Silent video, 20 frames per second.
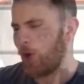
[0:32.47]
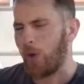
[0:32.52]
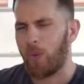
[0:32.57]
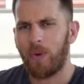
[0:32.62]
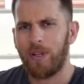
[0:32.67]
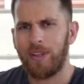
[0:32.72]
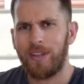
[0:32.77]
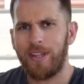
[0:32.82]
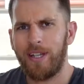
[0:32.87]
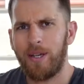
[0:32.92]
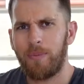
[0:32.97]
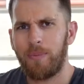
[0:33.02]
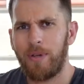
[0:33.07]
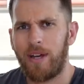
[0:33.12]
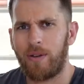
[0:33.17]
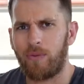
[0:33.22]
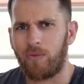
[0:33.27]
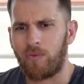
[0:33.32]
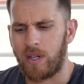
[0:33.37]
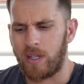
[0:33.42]
One thing
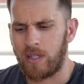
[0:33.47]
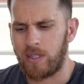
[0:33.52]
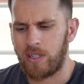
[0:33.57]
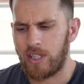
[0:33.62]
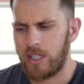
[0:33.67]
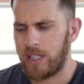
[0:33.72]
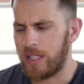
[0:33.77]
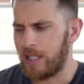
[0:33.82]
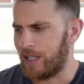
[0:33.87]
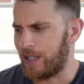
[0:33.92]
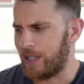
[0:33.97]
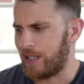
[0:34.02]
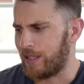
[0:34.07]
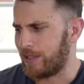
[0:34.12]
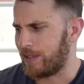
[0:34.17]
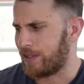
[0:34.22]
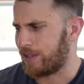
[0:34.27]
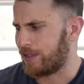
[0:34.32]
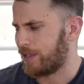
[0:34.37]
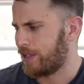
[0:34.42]
about Renogy
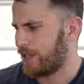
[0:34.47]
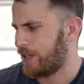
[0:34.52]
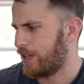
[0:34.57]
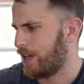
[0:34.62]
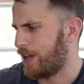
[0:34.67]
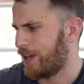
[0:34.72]
is,